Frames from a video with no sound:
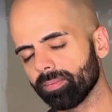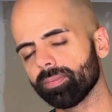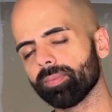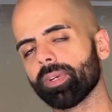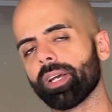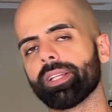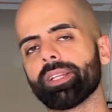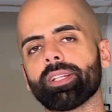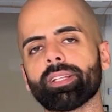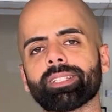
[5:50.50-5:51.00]

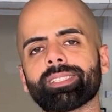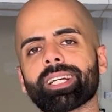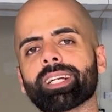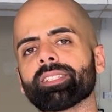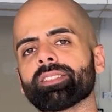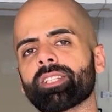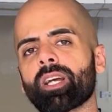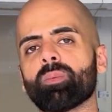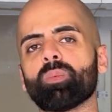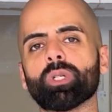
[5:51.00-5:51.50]
And then the
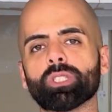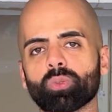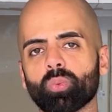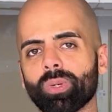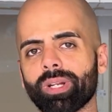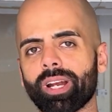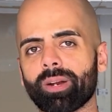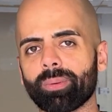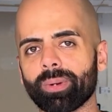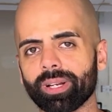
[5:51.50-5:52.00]
second time was
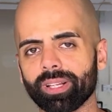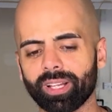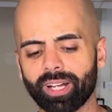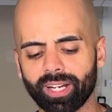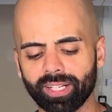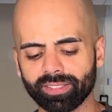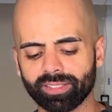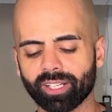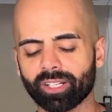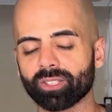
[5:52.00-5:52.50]
when I
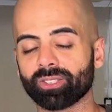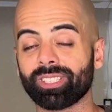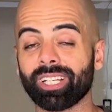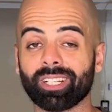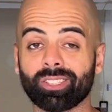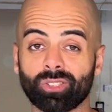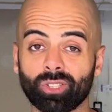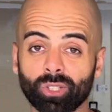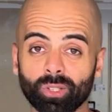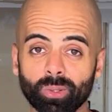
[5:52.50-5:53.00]
realized I could
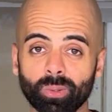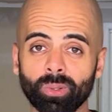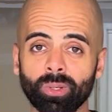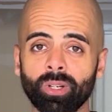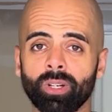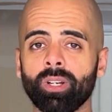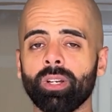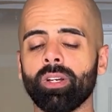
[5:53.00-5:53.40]
take 2.